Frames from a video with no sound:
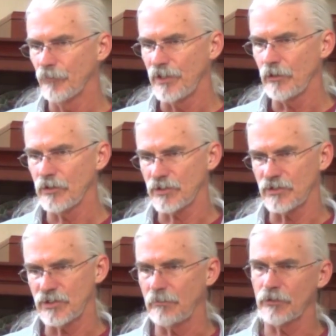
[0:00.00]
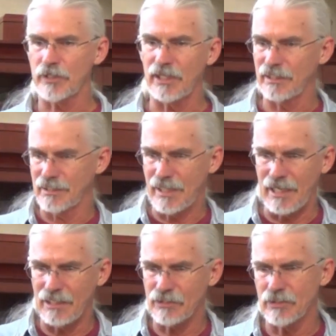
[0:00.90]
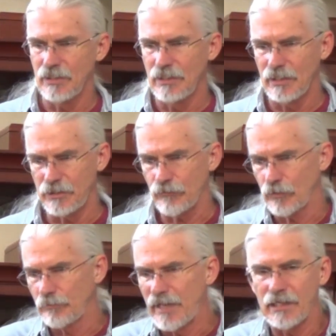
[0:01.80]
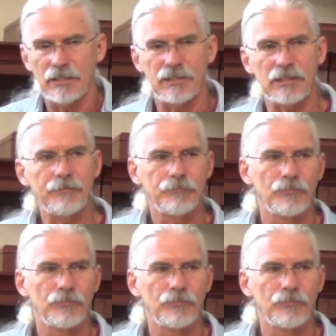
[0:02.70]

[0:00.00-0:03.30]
Here it's a similar kind of case, different malady,